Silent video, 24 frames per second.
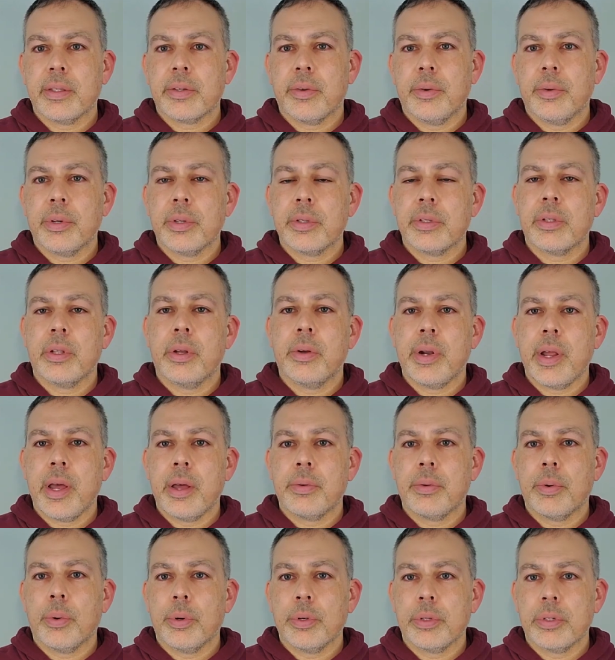going to slow
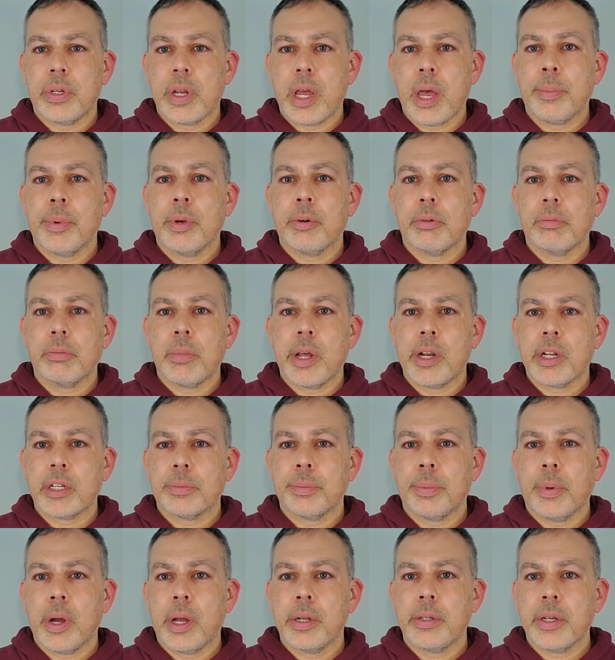down or stop your robotics
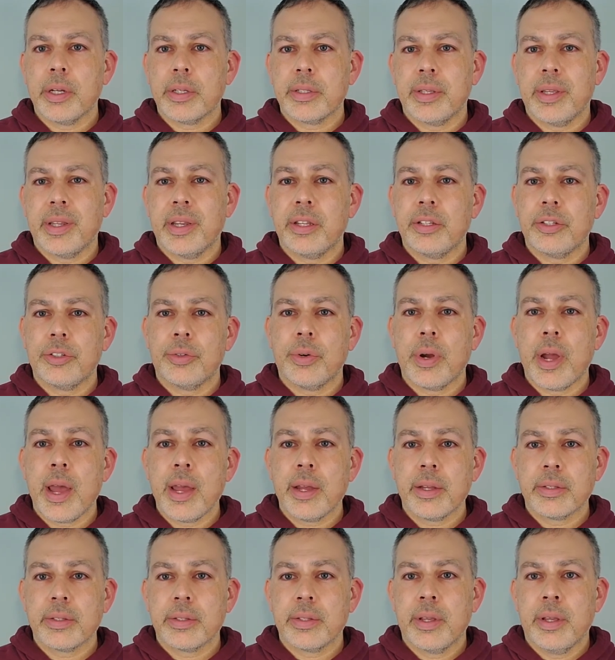projects in its
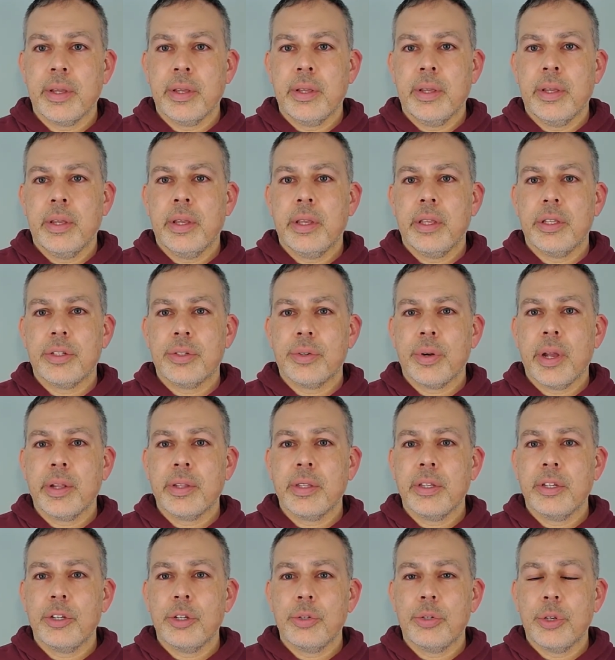tracks is trying
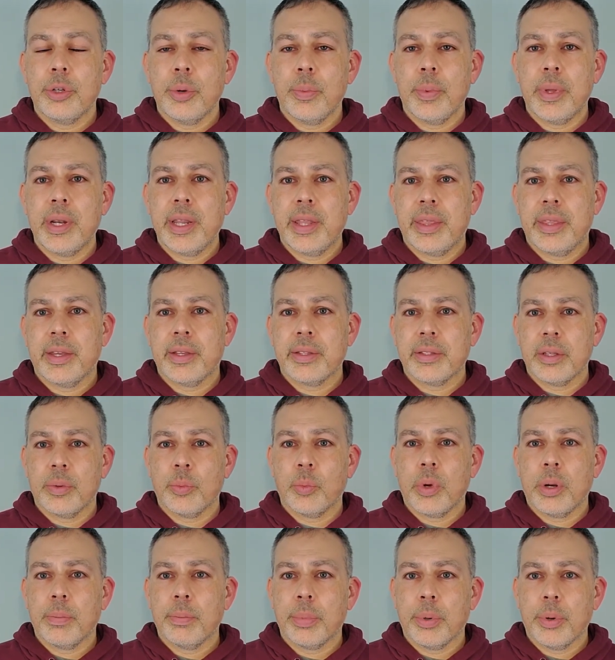to do too many things in
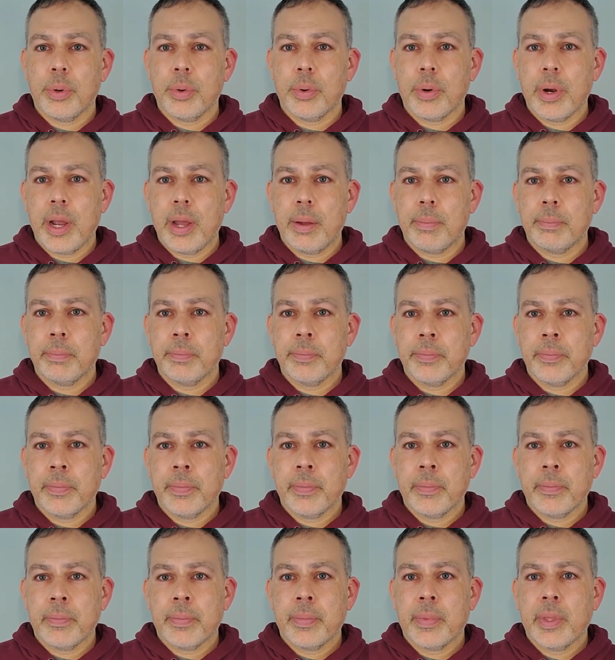one program.
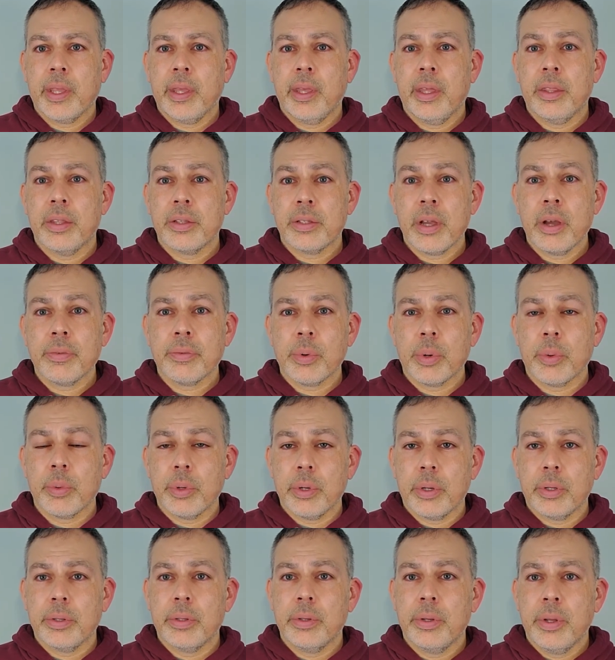In the software
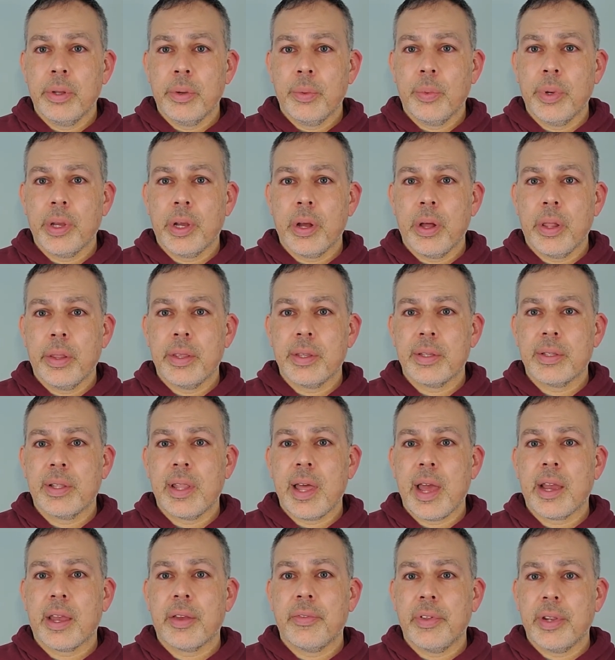world, we call this
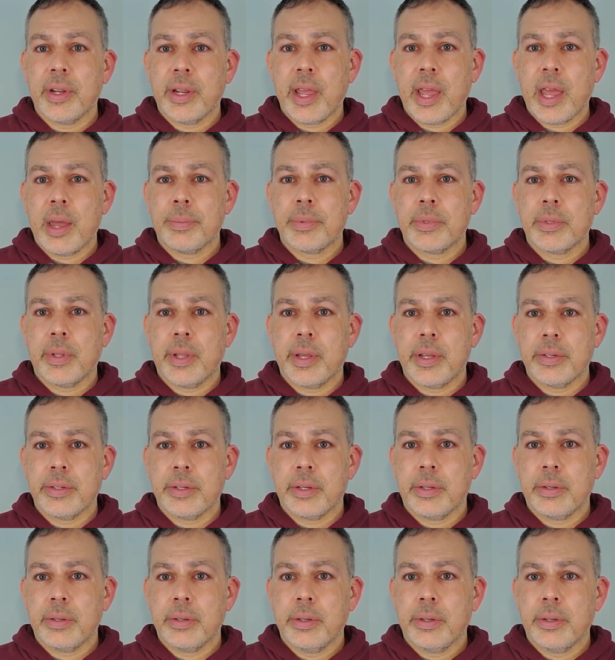lack of encapsulation.